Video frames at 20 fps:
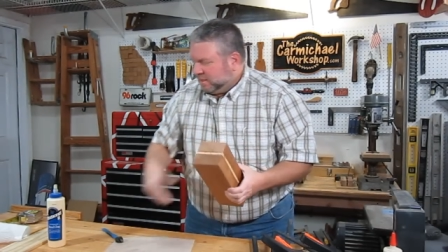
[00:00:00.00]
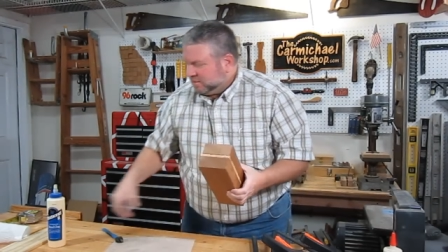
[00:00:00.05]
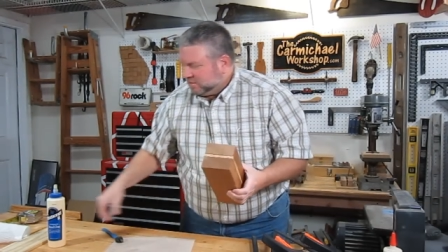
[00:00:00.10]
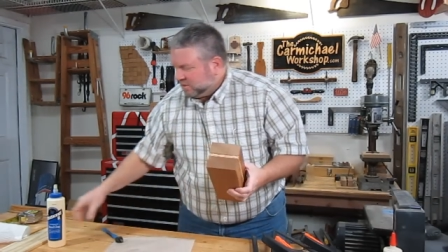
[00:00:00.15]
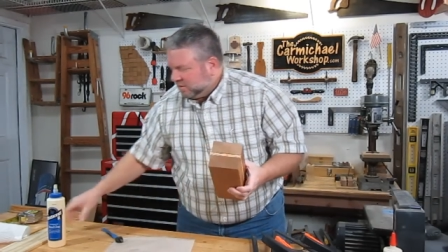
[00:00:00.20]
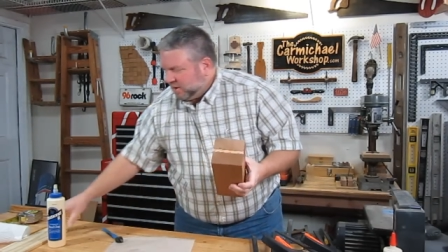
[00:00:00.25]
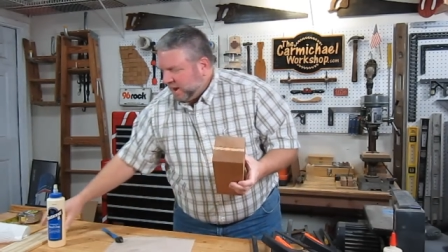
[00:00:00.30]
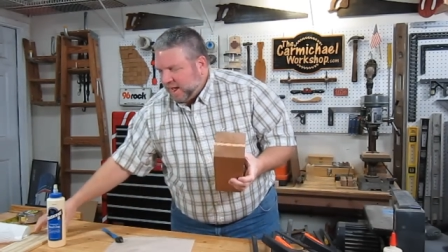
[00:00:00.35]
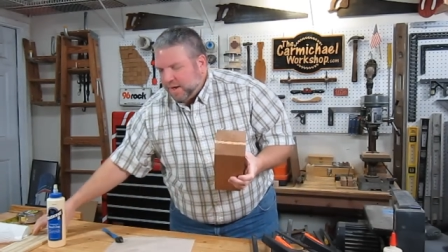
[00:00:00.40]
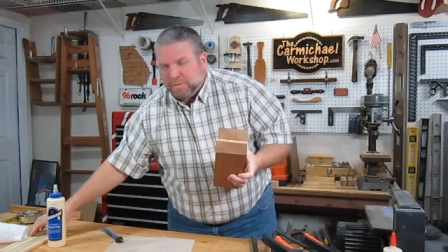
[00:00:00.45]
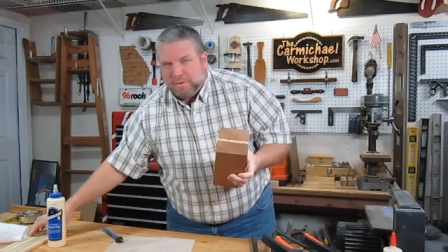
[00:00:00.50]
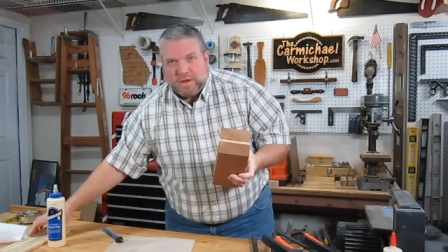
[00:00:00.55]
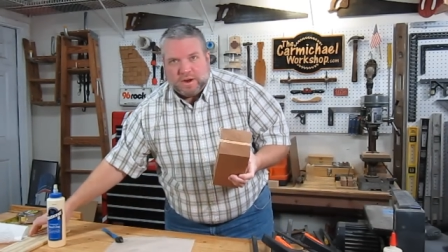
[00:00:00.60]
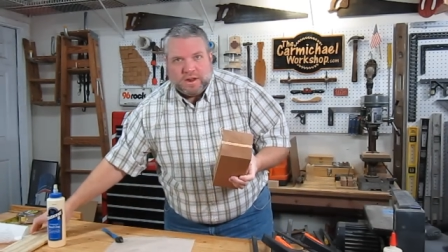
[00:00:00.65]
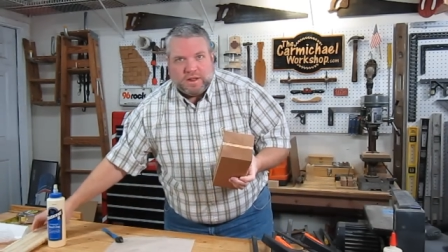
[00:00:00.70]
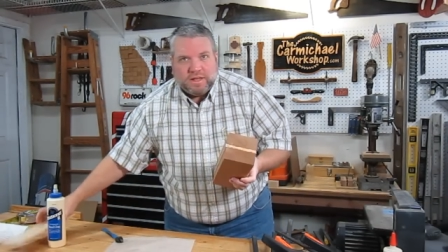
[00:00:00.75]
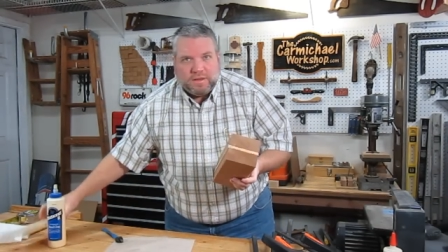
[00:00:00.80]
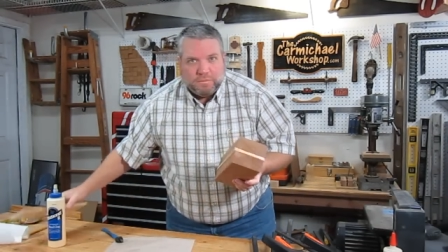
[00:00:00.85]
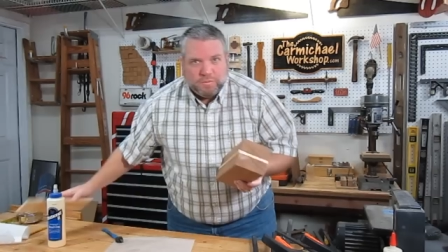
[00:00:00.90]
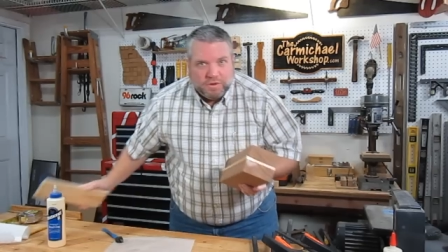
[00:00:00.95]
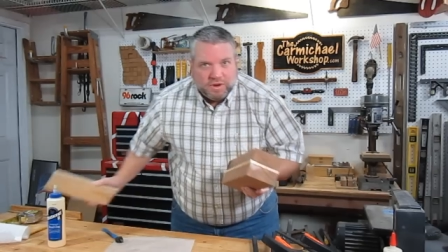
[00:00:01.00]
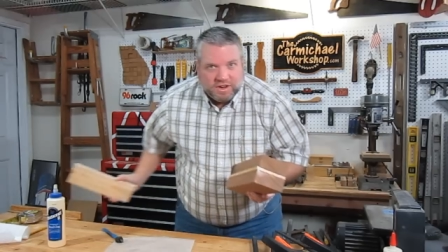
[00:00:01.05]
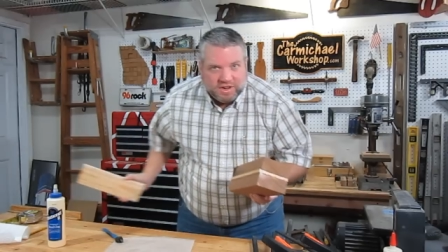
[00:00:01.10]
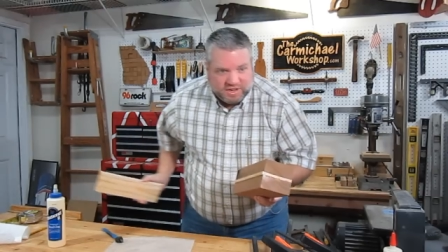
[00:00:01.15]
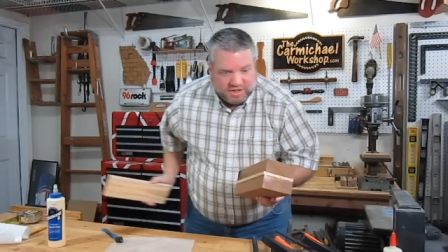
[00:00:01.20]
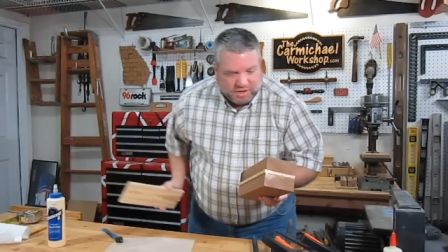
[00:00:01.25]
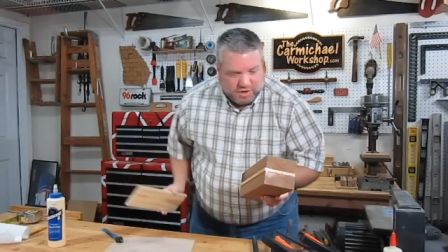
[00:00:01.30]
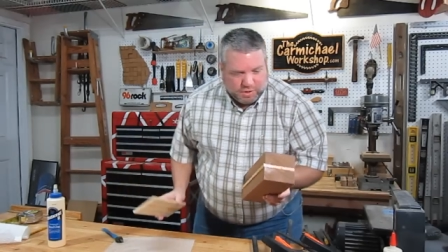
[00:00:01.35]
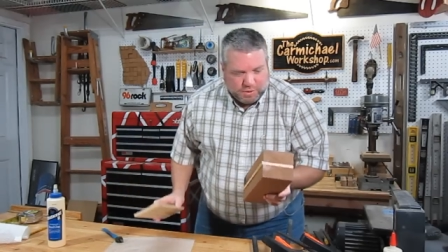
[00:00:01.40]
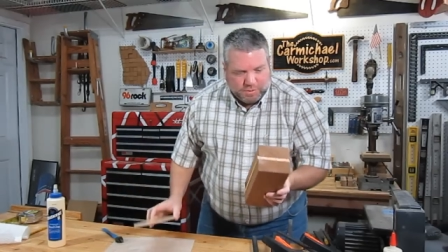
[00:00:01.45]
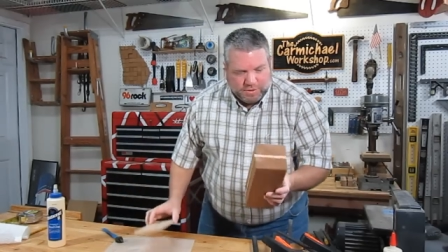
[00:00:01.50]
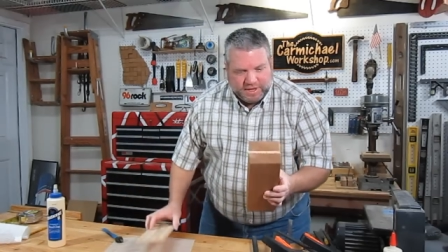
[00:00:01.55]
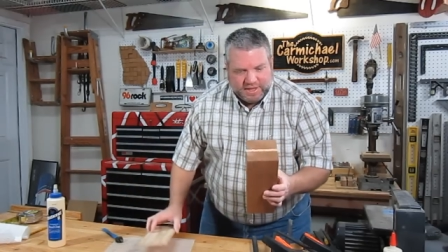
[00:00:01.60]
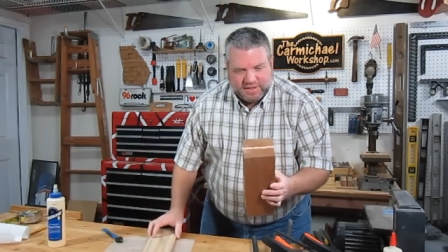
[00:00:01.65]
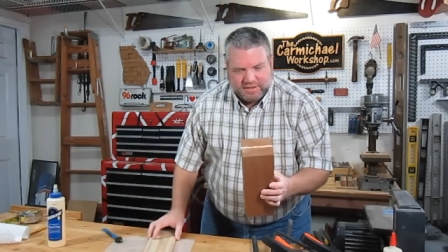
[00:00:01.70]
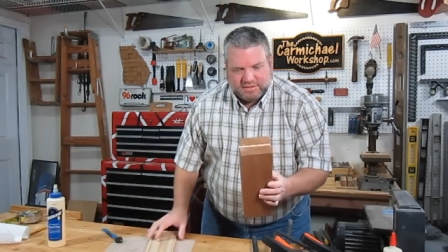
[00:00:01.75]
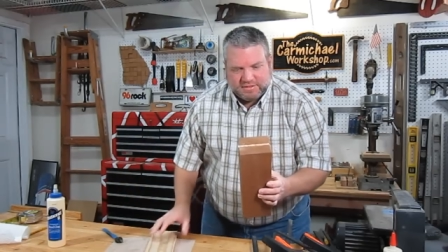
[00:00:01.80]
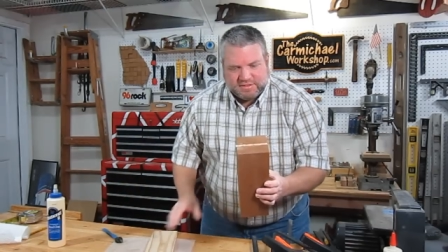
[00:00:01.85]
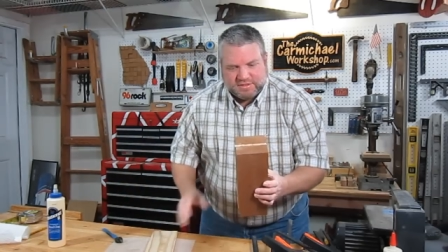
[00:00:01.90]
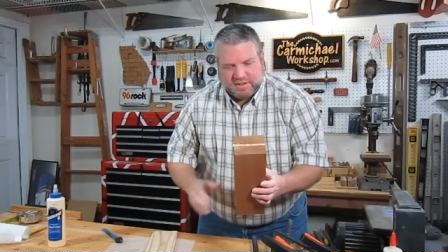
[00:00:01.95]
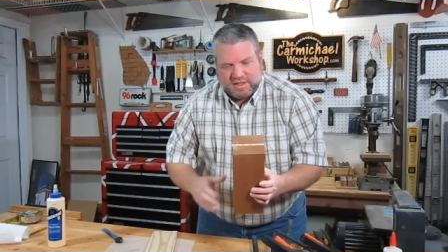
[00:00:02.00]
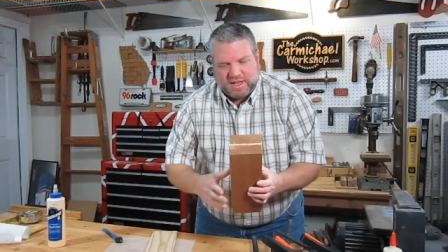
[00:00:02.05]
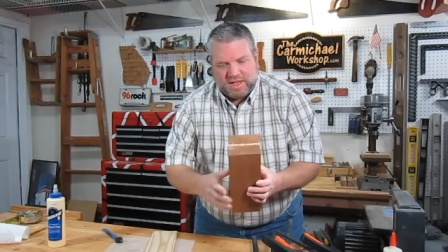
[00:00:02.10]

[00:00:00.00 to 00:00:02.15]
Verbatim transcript: So now what I want to do is